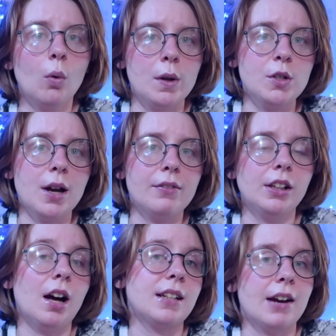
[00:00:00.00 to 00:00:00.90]
Once you have
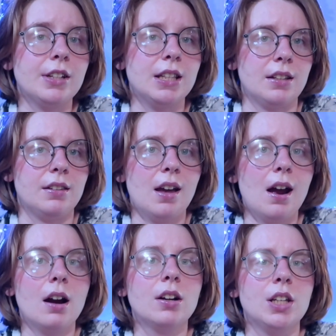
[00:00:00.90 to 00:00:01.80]
unlocked everything
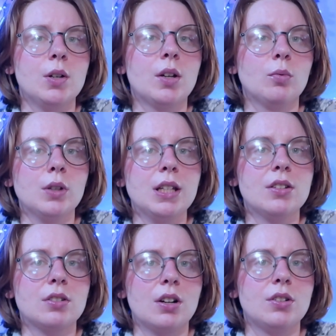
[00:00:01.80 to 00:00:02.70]
there, you can really
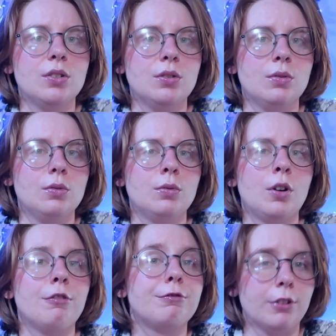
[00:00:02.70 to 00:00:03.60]
start to
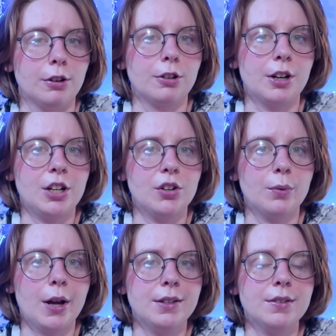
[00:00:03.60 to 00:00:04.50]
go further in your
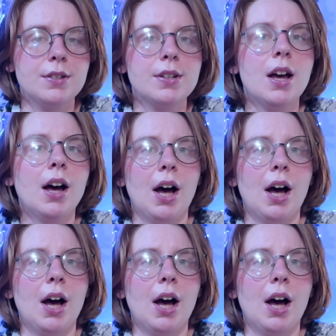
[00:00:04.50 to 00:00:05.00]
runs.